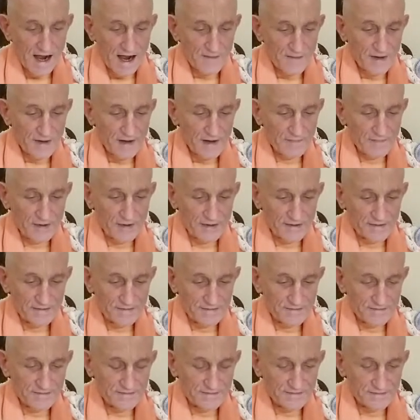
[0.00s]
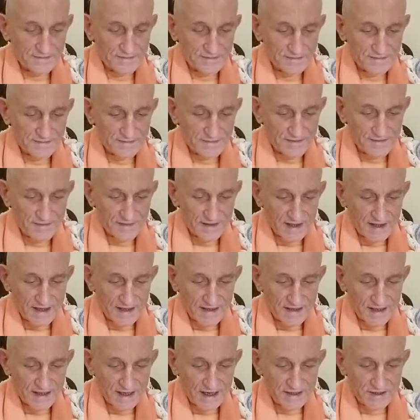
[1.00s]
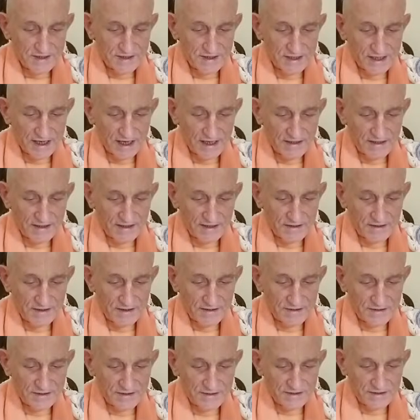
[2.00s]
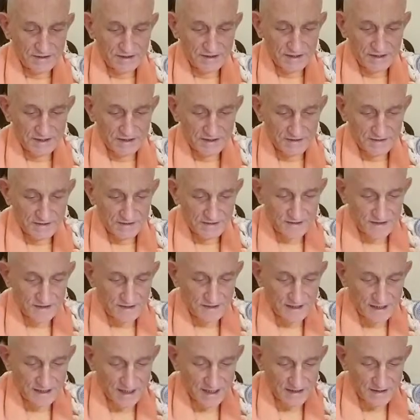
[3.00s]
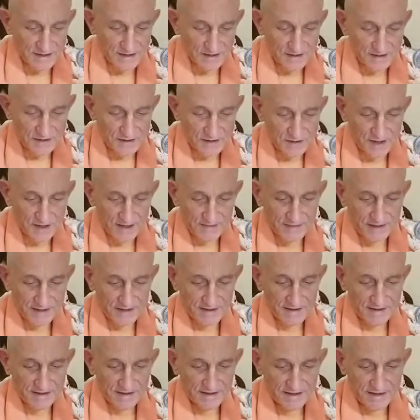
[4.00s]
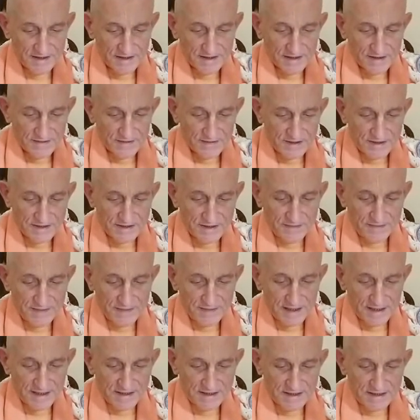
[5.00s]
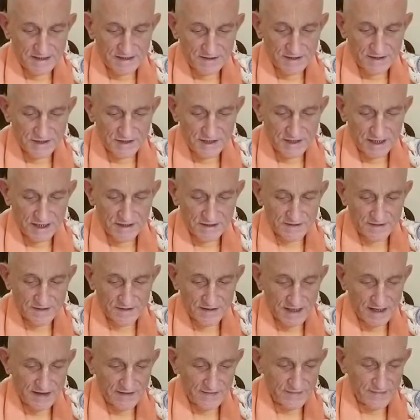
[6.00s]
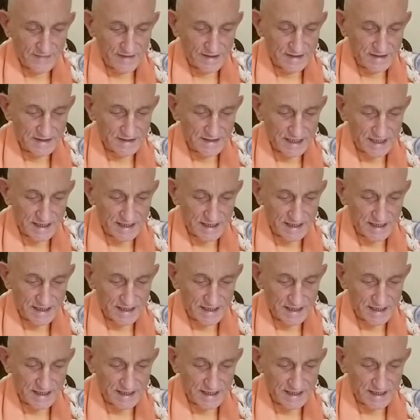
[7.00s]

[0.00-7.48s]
Sanatana Goswami was the minister in charge of the government